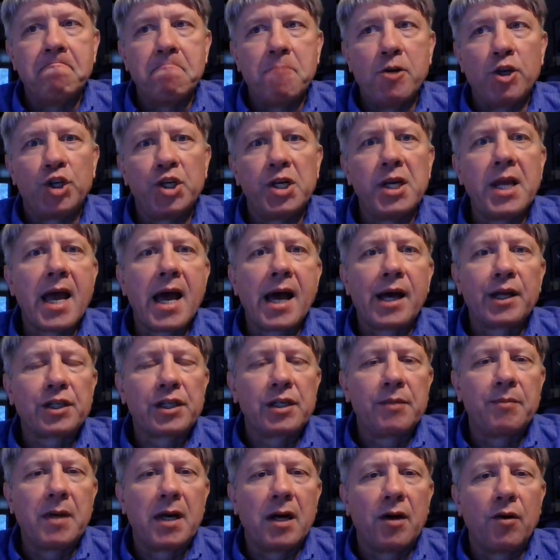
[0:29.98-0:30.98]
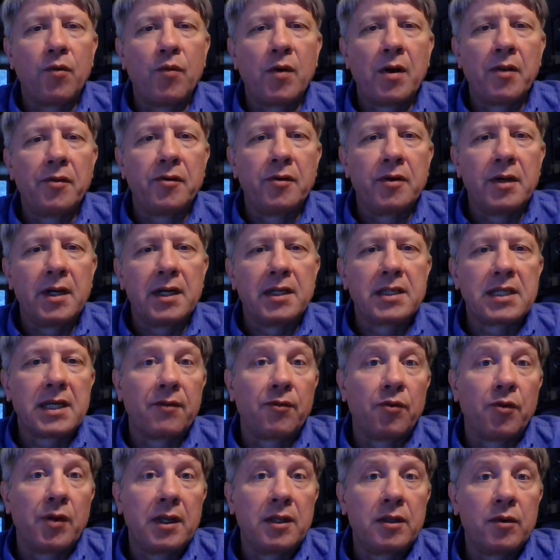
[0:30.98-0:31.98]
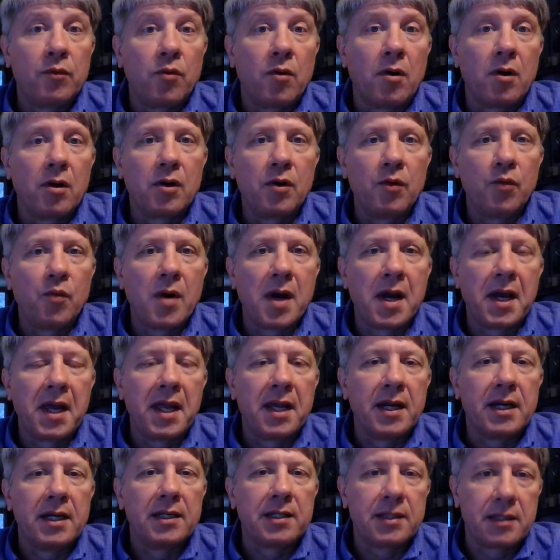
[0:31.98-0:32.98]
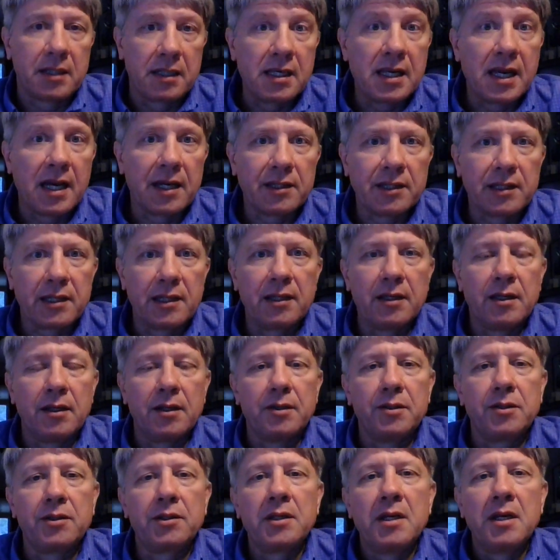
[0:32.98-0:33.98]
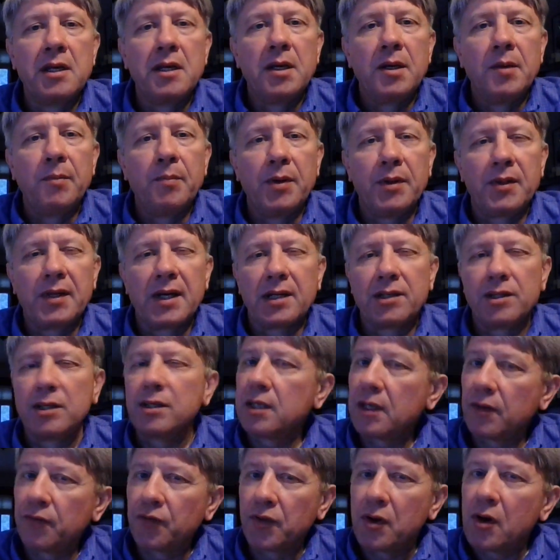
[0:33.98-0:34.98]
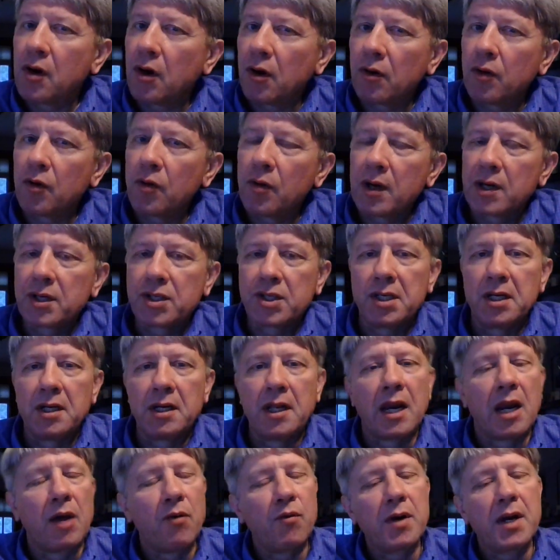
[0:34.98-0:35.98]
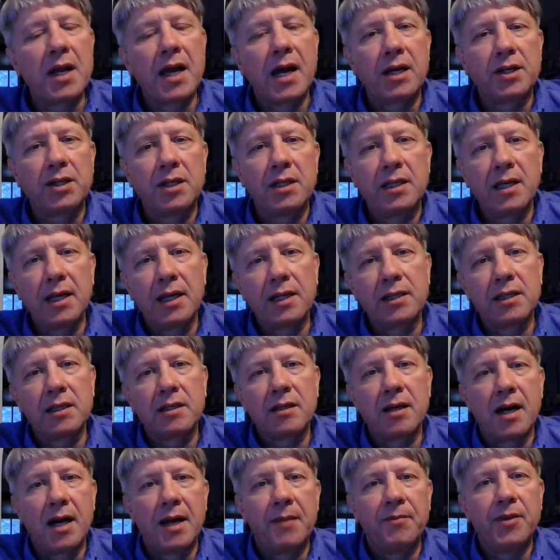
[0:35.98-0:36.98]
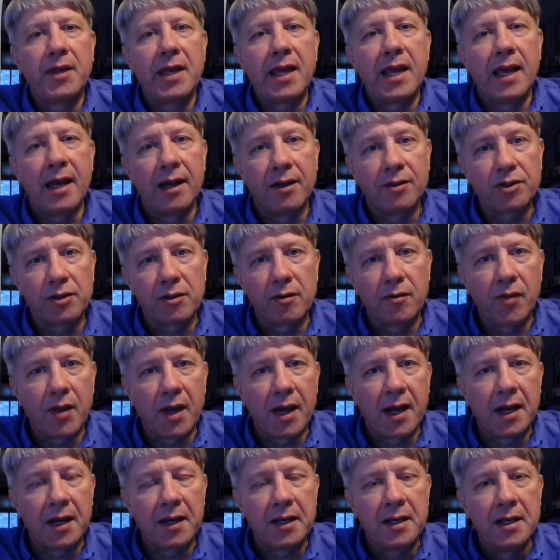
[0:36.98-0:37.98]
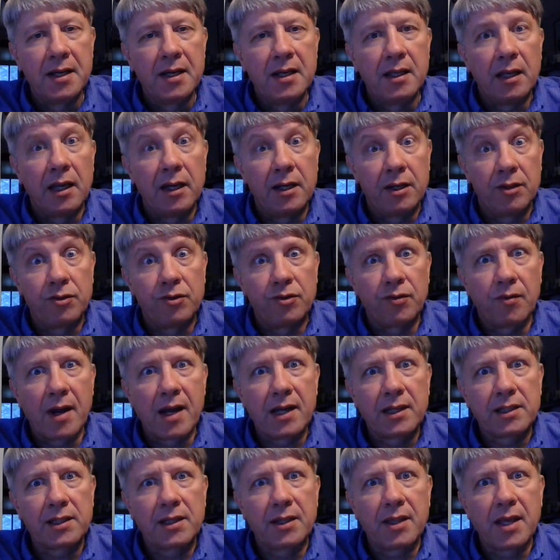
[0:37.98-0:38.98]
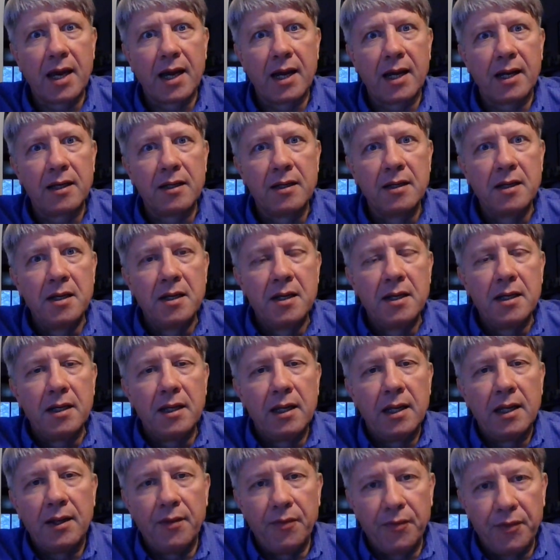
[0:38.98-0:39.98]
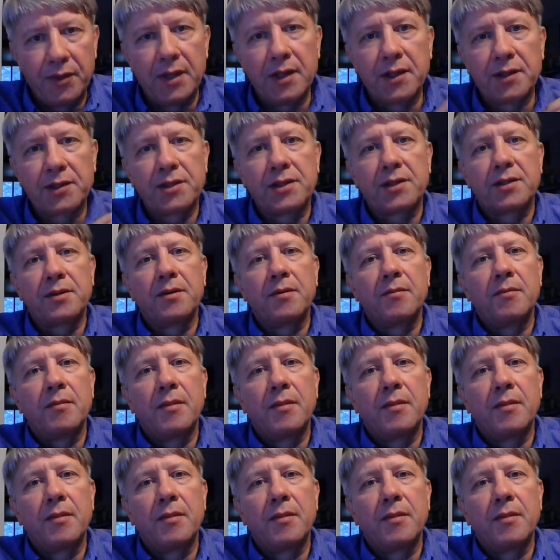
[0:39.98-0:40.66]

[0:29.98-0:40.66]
she asked about whether or not it's ever right to walk away, and I said, yes, it is, but that's a difficult question, and I want to actually take the time to answer that and address that in this